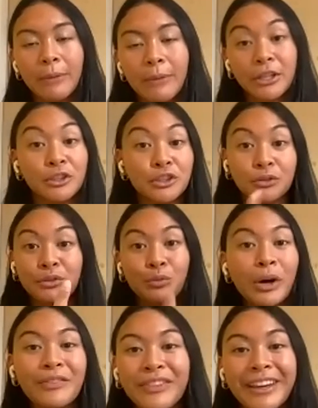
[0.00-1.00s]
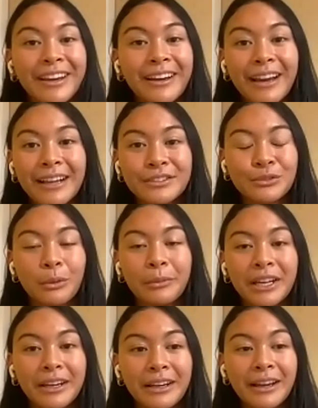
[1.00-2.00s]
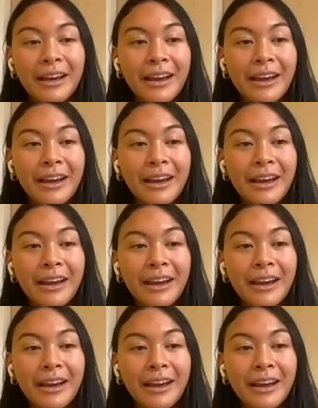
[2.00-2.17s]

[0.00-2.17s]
I'm going to choose one thing at swimming,